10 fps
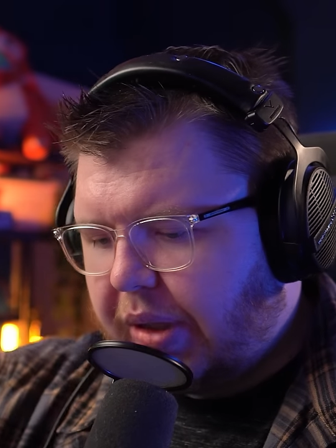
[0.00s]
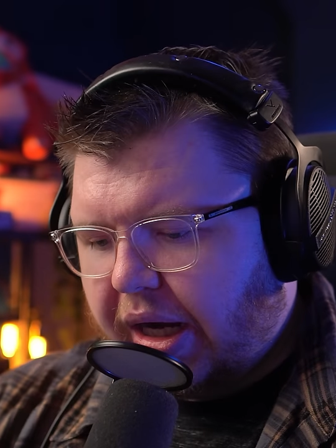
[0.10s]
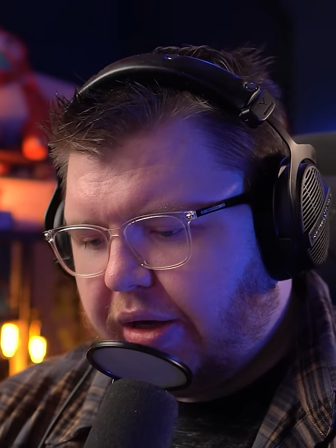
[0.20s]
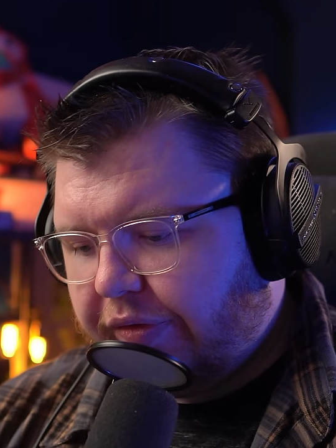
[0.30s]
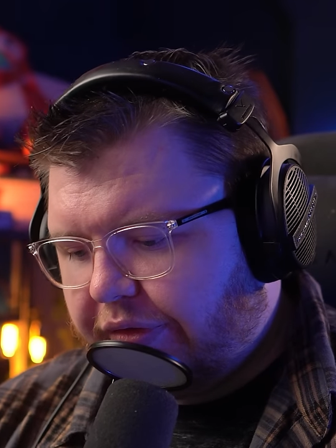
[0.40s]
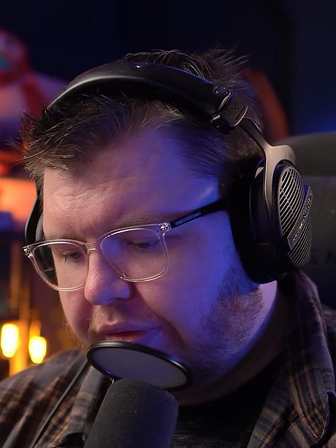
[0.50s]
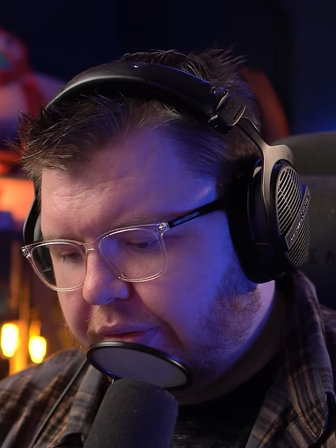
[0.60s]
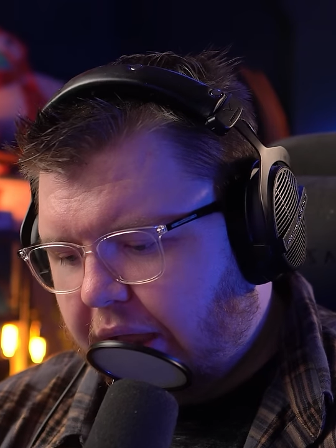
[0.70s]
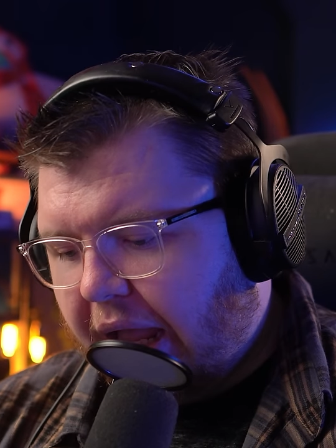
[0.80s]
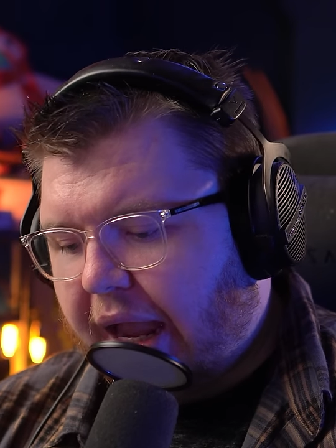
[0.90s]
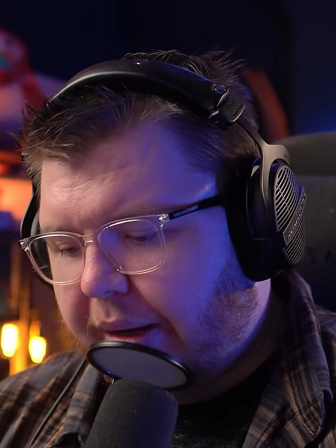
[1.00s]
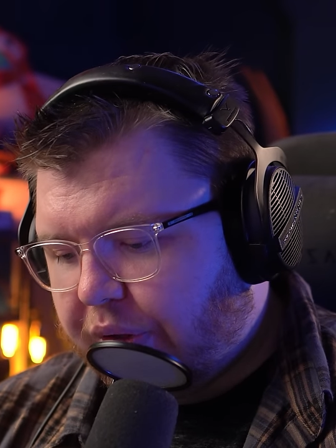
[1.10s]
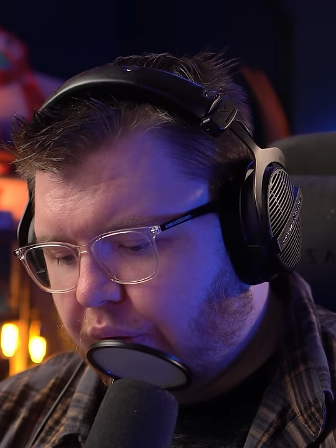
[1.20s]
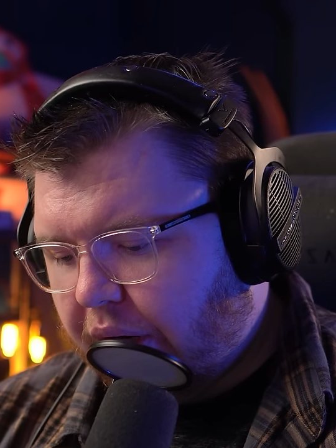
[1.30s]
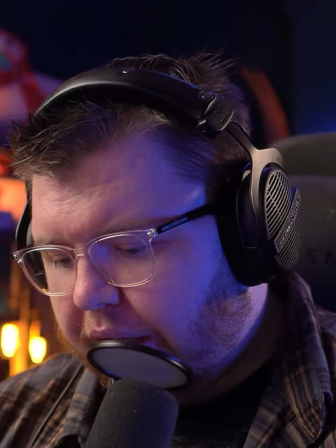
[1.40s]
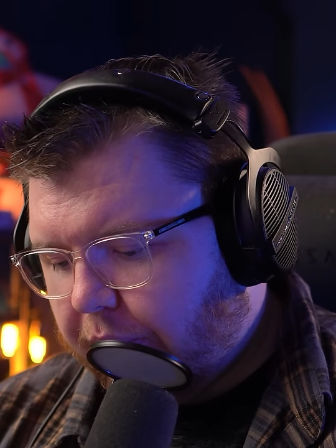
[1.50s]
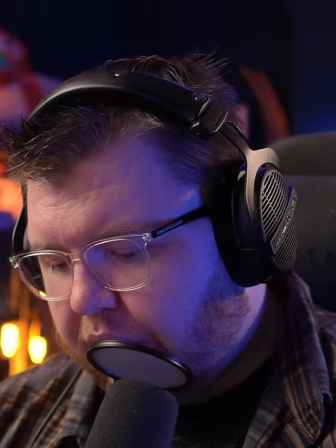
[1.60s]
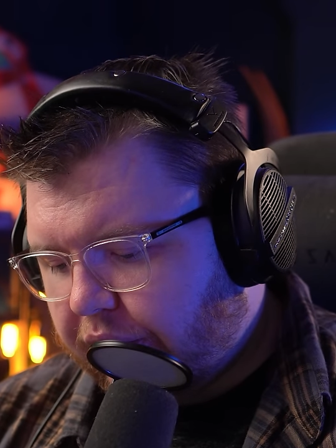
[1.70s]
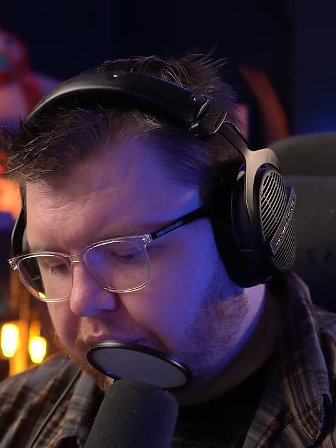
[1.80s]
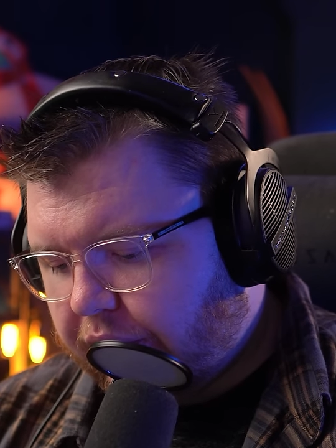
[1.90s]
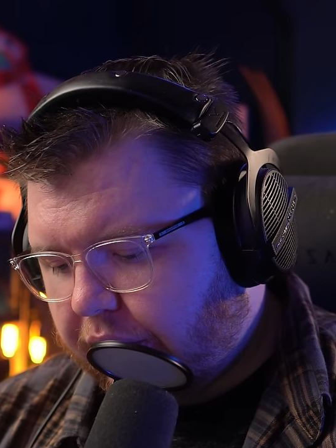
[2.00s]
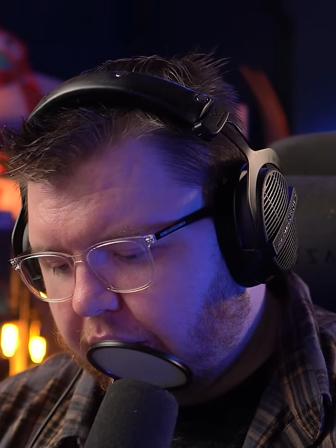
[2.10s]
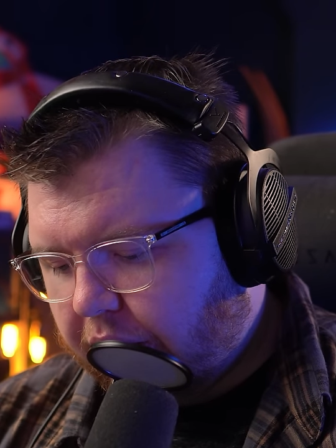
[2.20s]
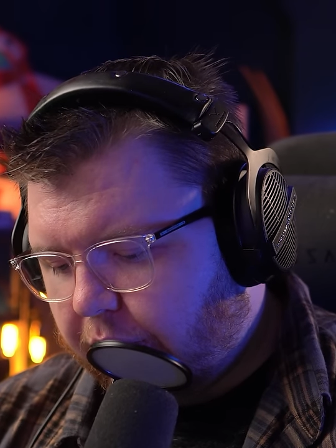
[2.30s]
kind of hyped right now because uh,